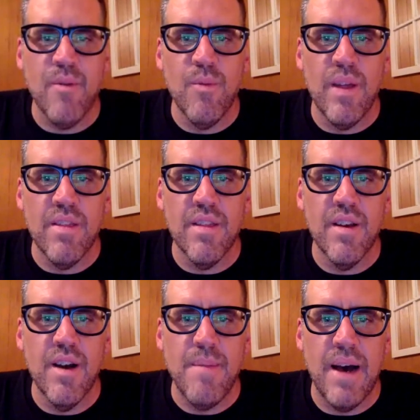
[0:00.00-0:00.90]
with
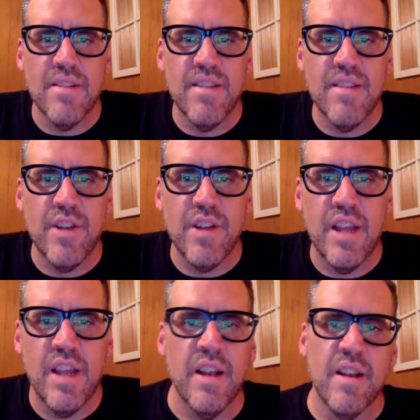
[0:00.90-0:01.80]
about
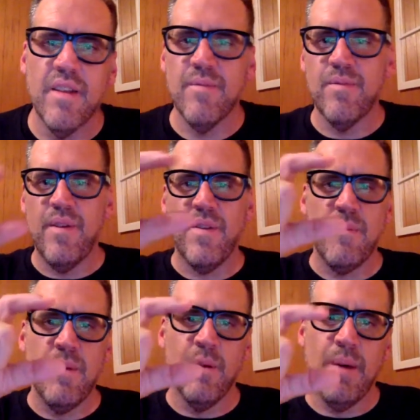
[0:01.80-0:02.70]
17 50
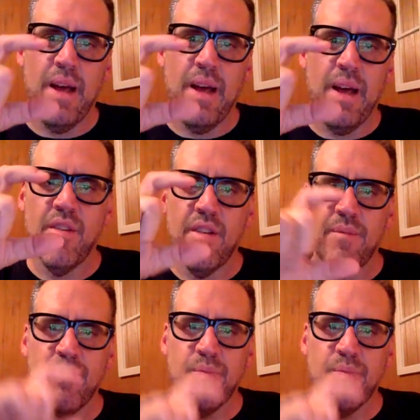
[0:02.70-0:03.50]
ml bottles,